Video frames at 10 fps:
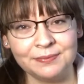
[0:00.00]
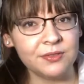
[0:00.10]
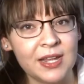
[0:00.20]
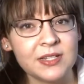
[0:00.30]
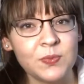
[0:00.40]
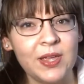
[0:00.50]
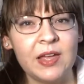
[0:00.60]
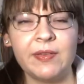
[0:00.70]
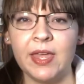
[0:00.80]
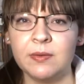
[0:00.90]
So next we
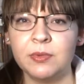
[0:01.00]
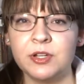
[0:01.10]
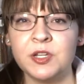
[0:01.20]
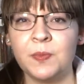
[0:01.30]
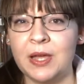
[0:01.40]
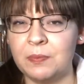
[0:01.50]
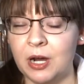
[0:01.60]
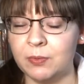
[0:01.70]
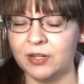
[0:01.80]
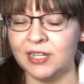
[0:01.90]
have Ambush by
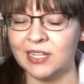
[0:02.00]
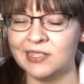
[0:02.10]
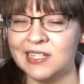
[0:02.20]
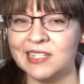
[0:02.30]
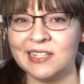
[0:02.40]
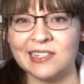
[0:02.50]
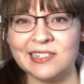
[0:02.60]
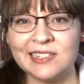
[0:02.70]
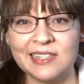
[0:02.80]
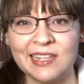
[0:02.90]
Barbara Nicholas, and
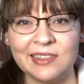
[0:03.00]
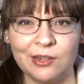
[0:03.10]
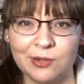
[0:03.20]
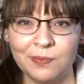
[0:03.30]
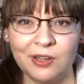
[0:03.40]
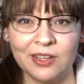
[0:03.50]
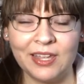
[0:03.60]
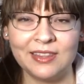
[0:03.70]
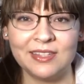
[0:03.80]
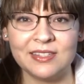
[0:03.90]
this is the third book
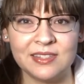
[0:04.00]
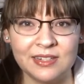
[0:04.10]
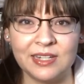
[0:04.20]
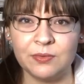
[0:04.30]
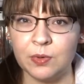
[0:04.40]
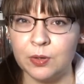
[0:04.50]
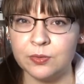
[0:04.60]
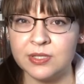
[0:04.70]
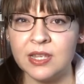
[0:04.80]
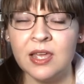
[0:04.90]
in the Sydney
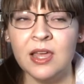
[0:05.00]
Rose